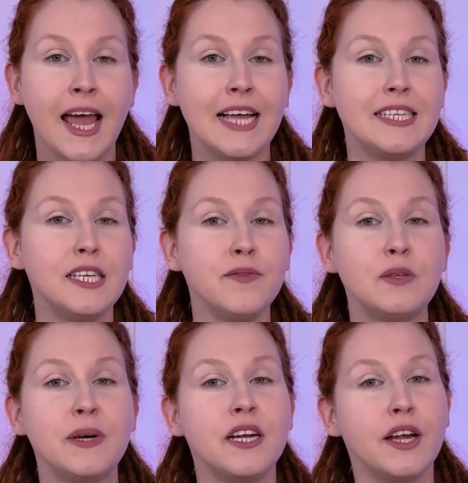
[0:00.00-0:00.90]
and it
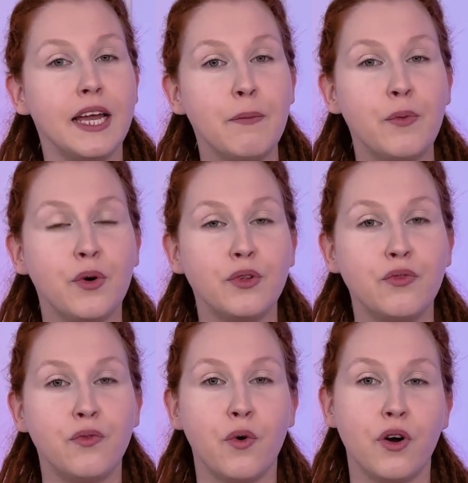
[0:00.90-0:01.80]
gives better input
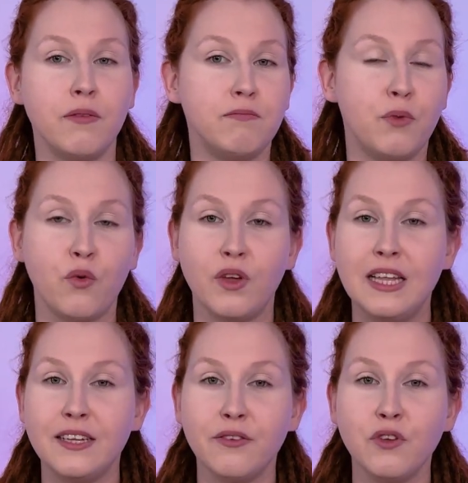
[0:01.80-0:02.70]
for both
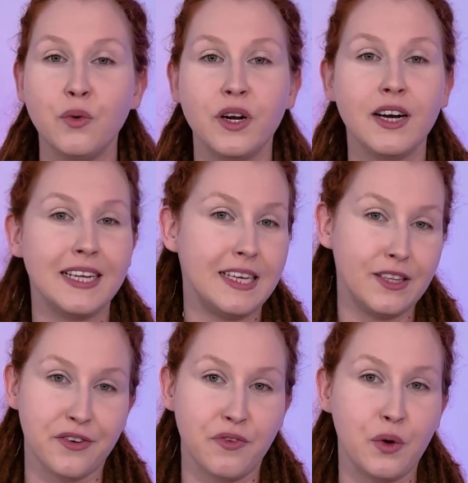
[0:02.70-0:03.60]
interviewer and
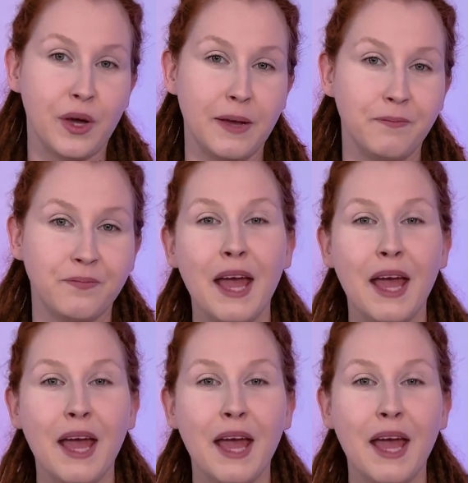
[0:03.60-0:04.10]
interviewee.